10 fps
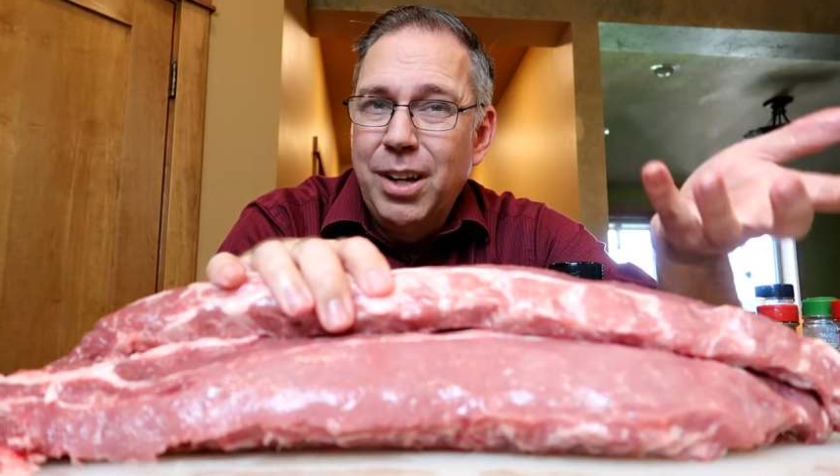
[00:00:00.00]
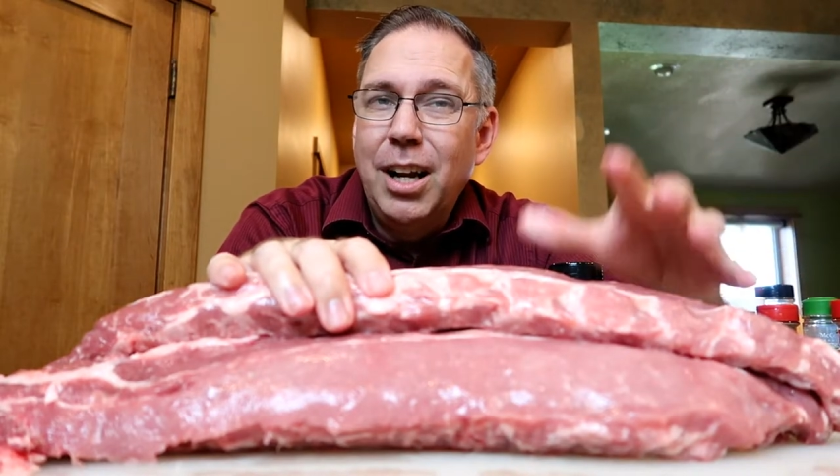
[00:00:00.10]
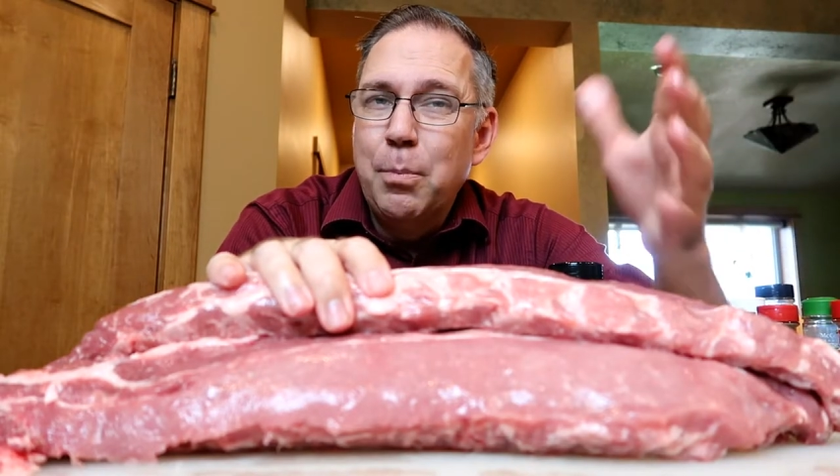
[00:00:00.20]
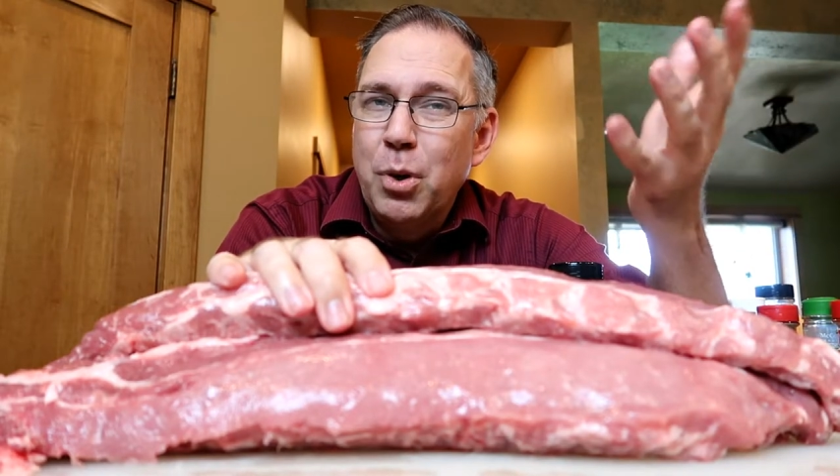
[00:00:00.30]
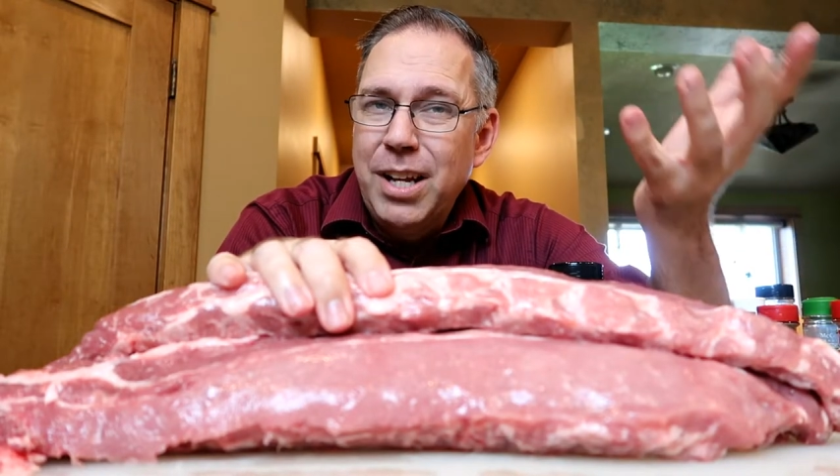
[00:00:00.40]

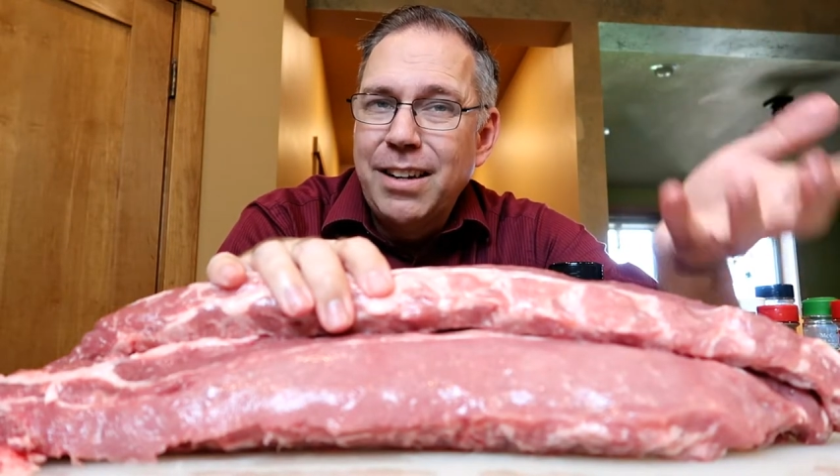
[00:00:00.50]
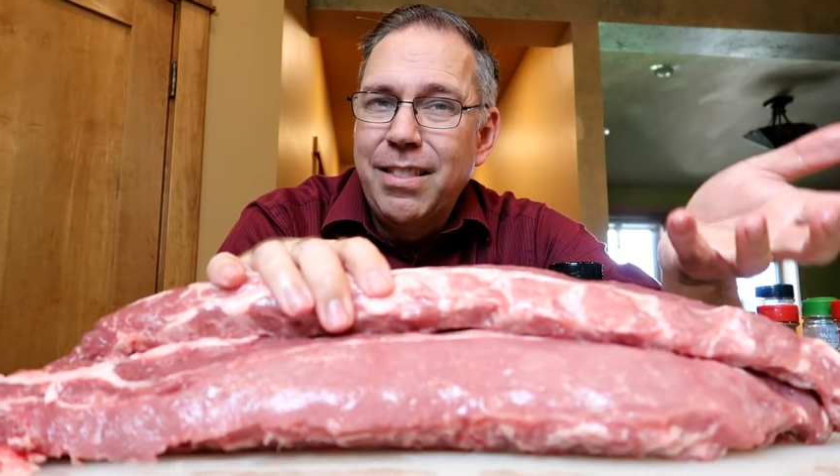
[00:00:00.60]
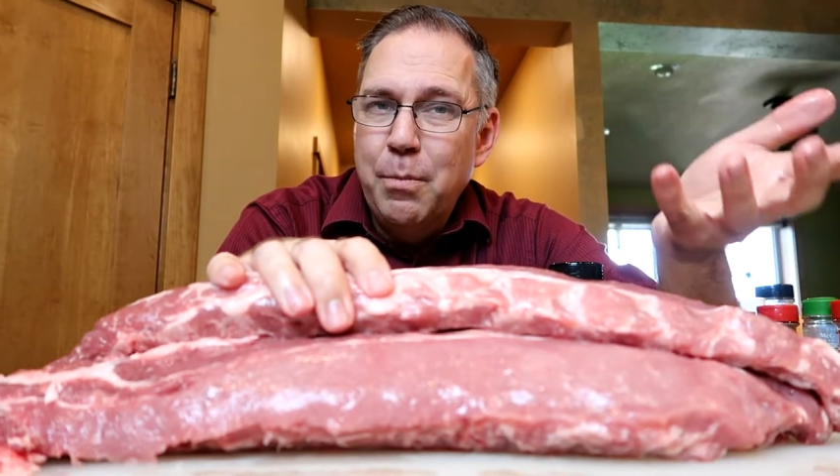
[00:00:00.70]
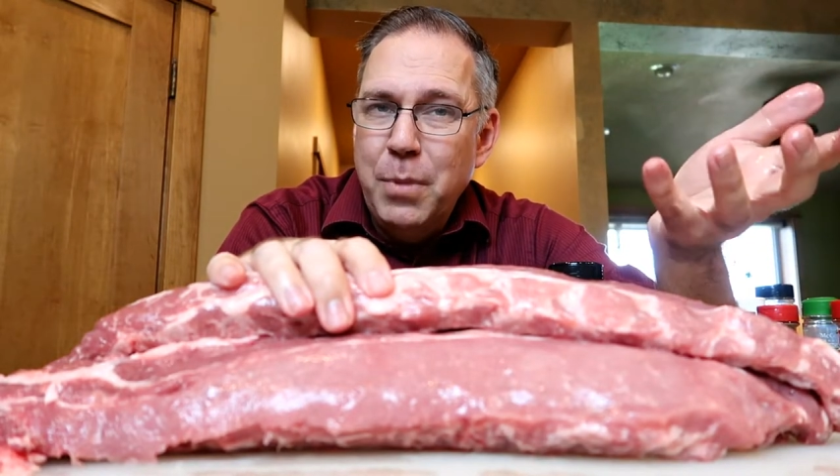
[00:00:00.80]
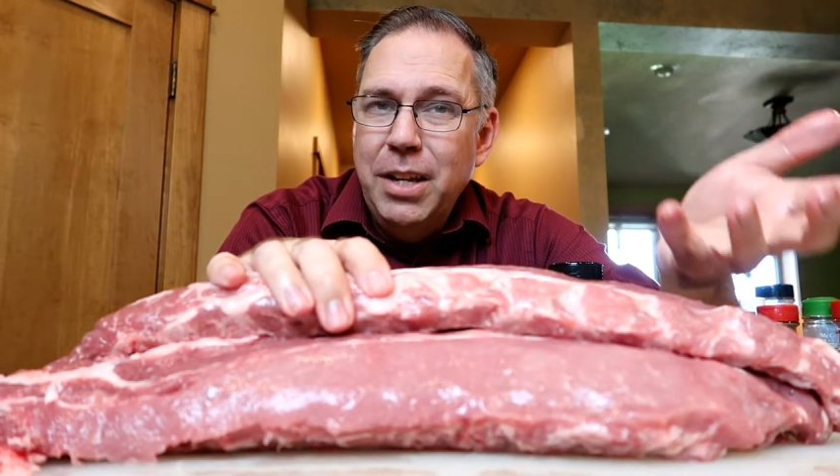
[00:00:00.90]
kind of
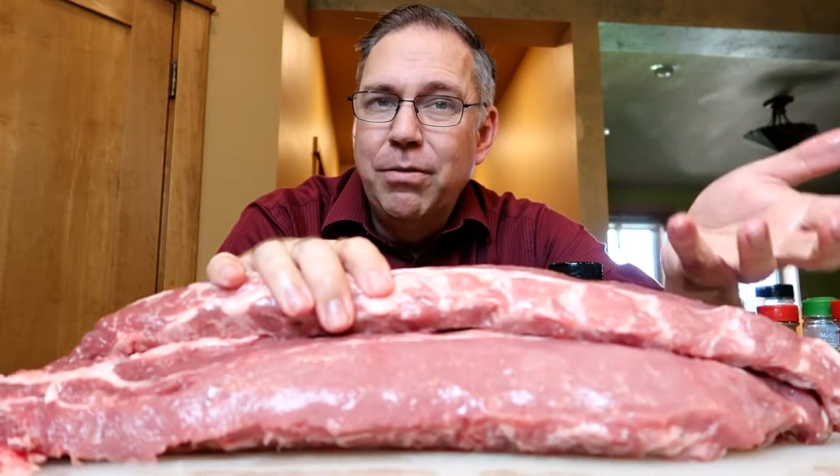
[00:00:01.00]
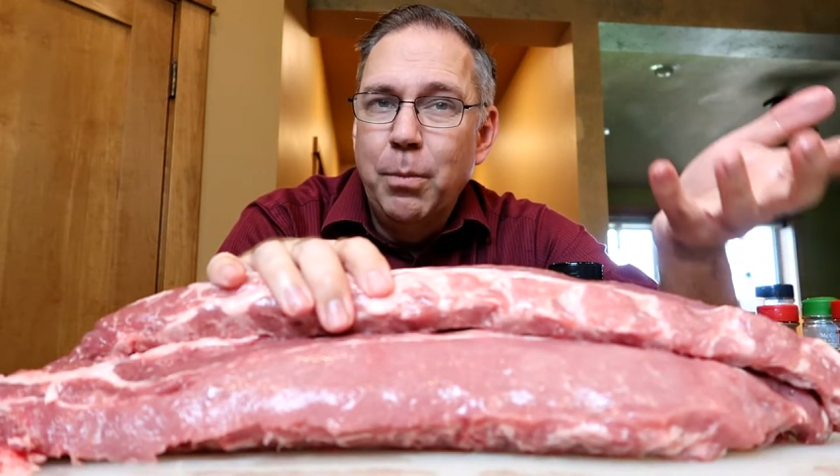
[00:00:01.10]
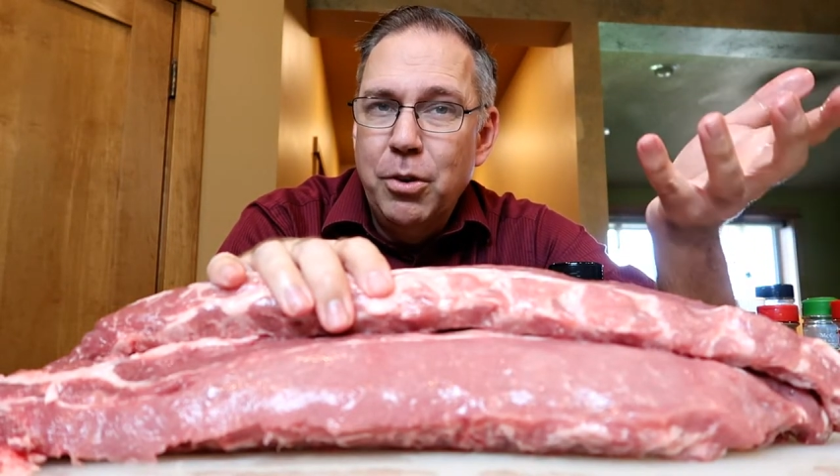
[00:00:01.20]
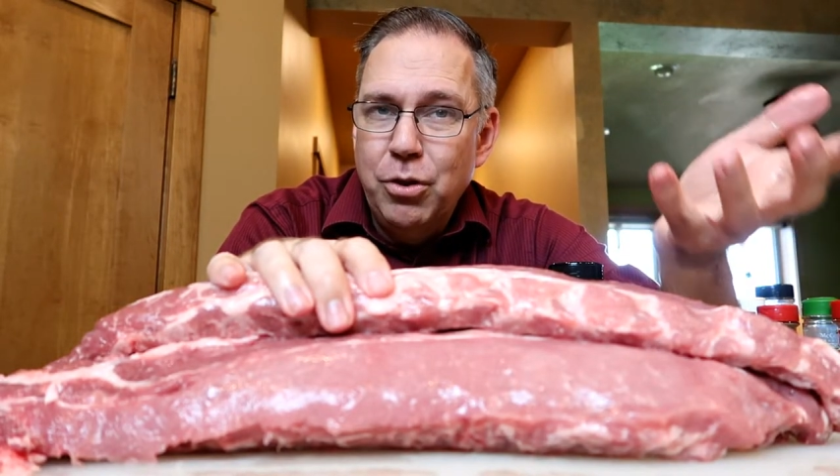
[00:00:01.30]
protect the meat from the